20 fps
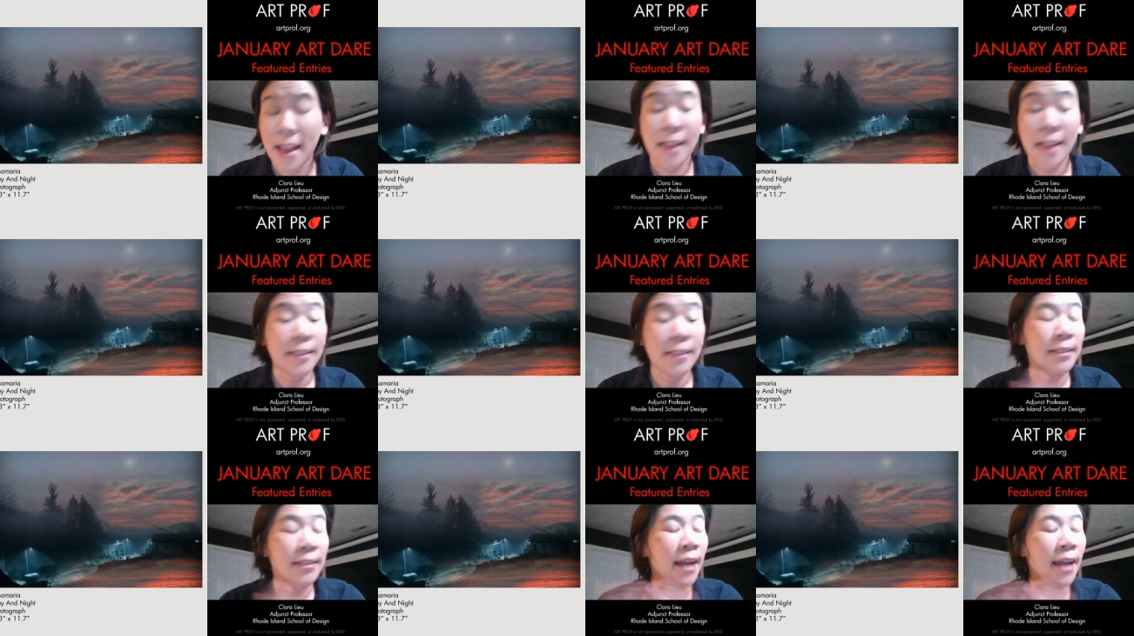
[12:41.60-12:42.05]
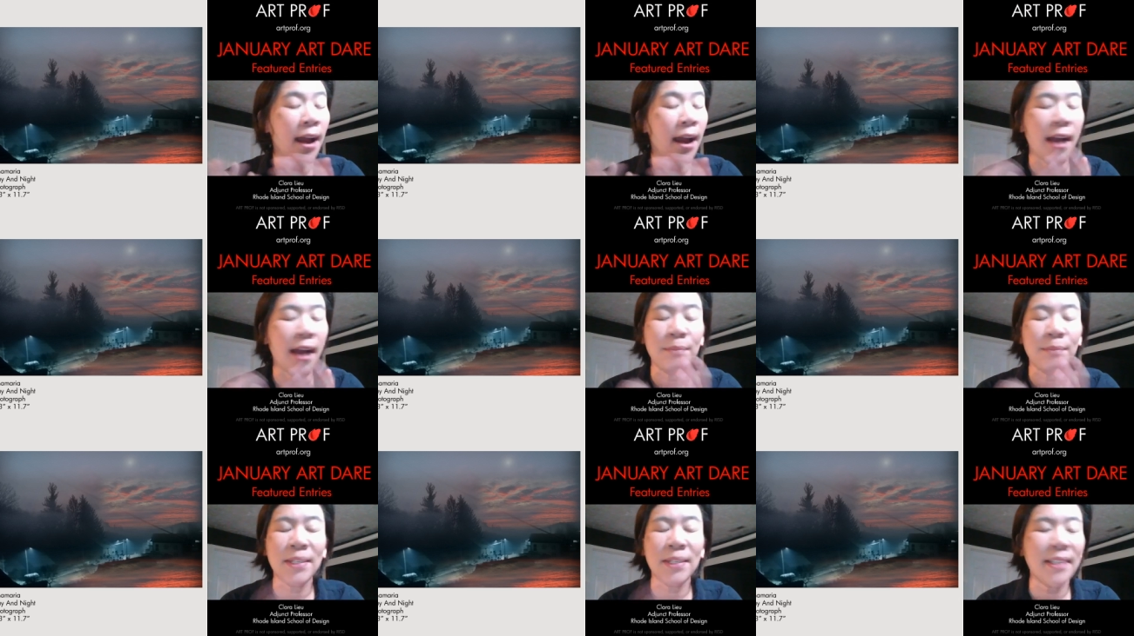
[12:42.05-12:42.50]
Yeah,
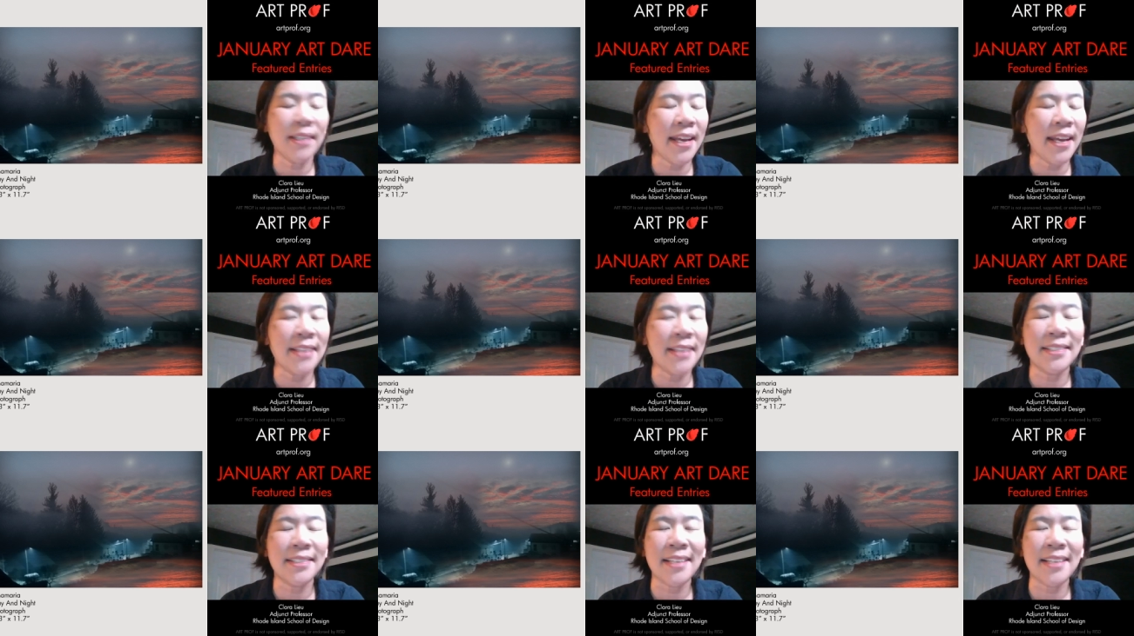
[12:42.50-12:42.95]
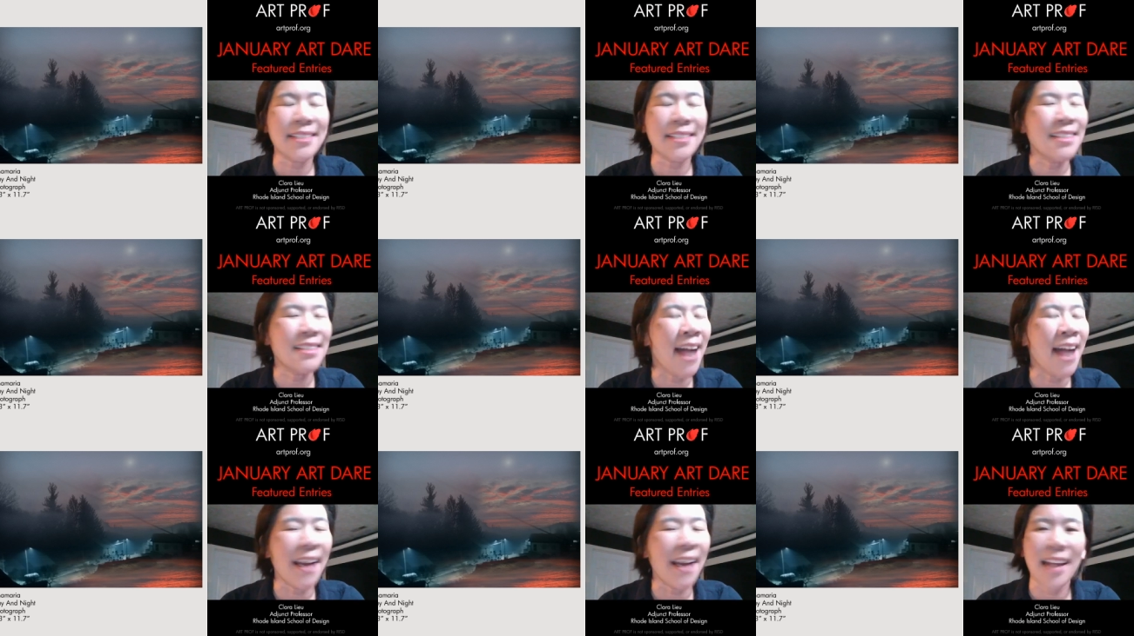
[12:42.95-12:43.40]
I mean, it does
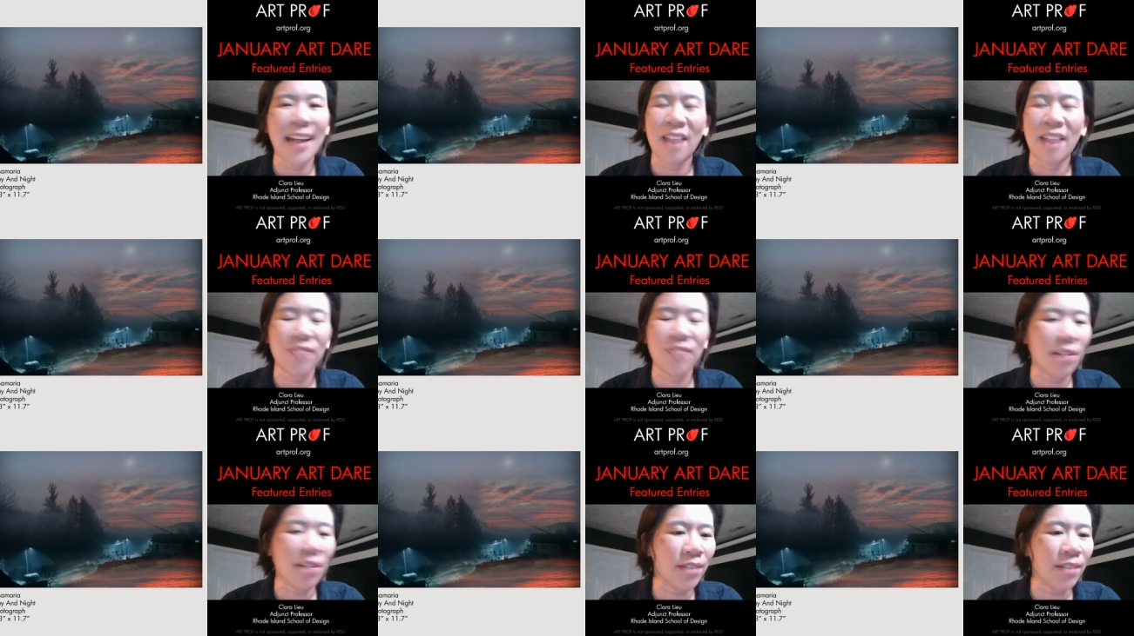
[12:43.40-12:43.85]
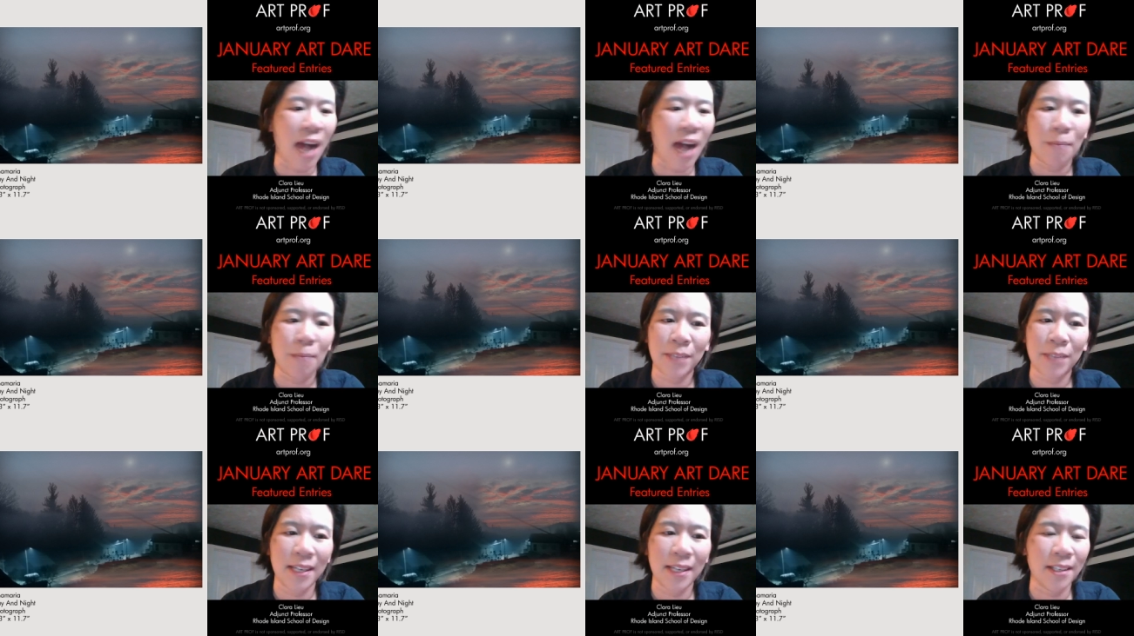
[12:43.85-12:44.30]
not have to have a
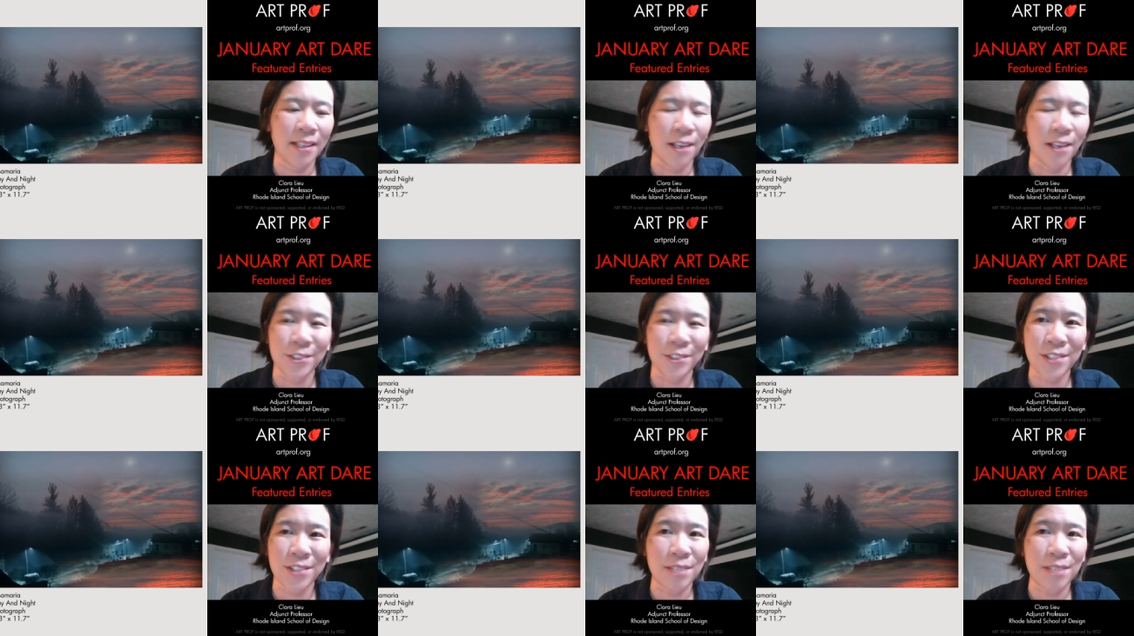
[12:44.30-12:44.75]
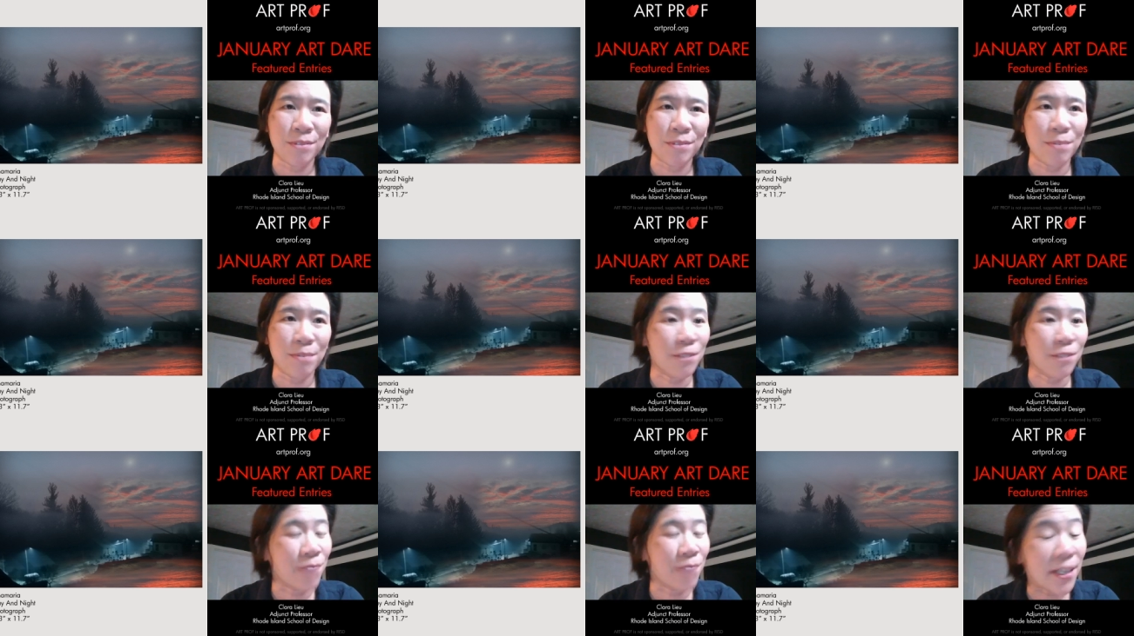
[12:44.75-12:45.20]
complicated color scheme to
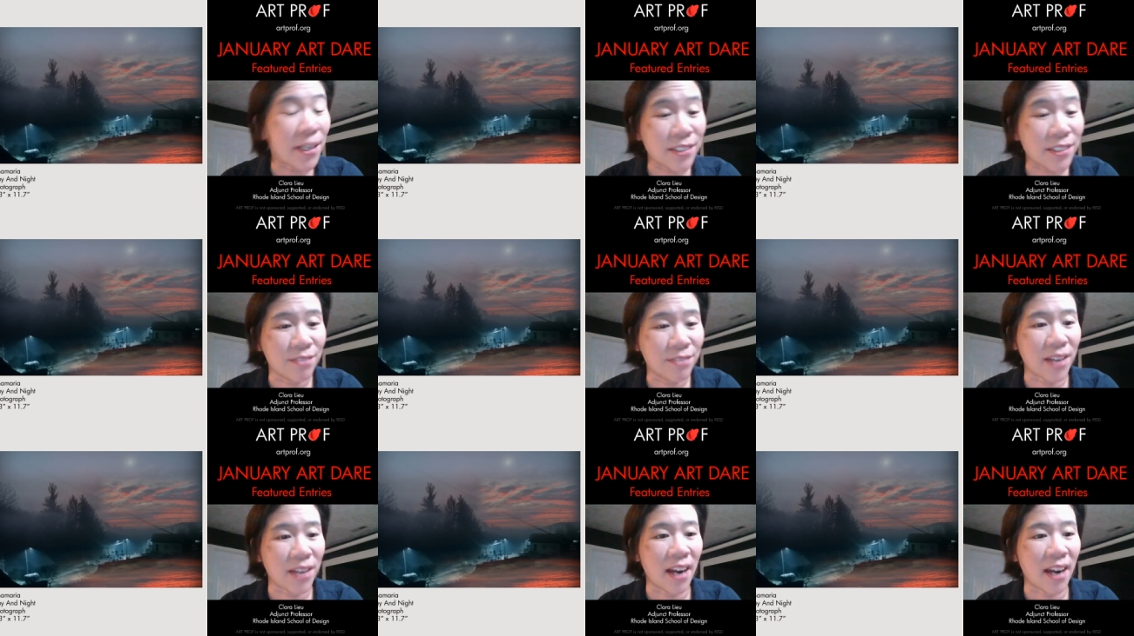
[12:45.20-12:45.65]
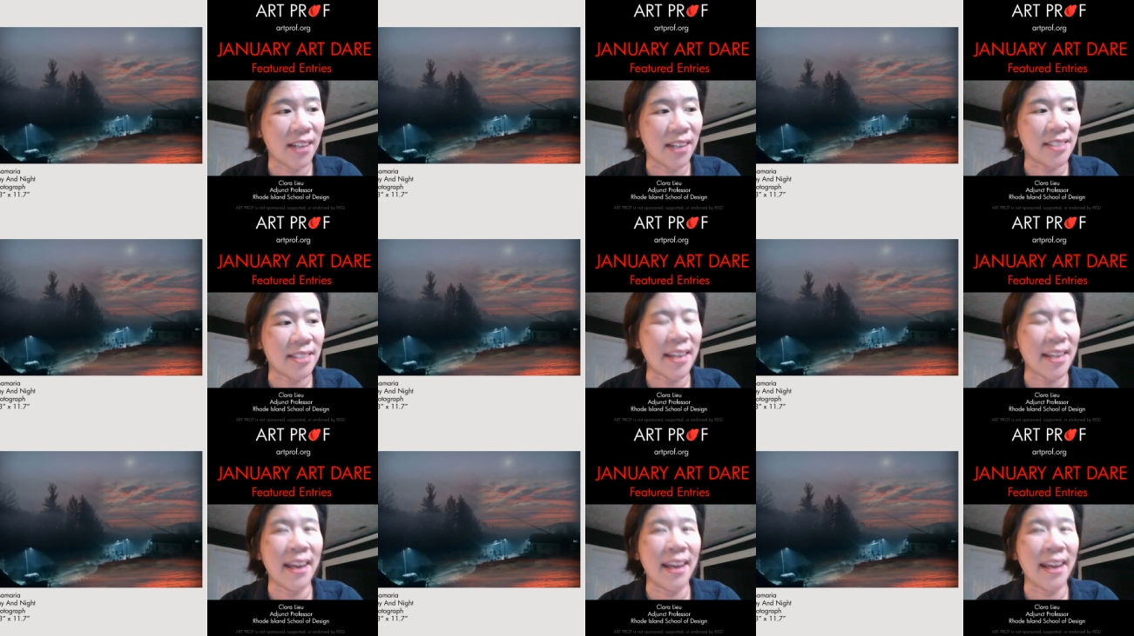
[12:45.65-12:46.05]
be effective, guys.